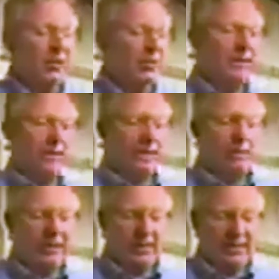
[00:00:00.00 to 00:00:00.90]
He
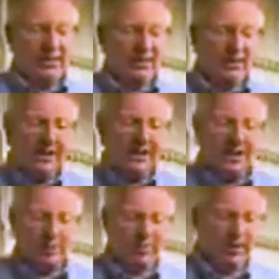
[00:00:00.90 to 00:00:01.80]
would
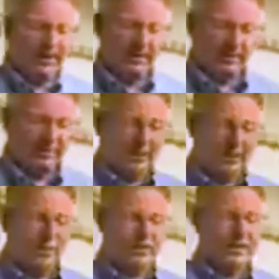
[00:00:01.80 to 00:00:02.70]
take these plates about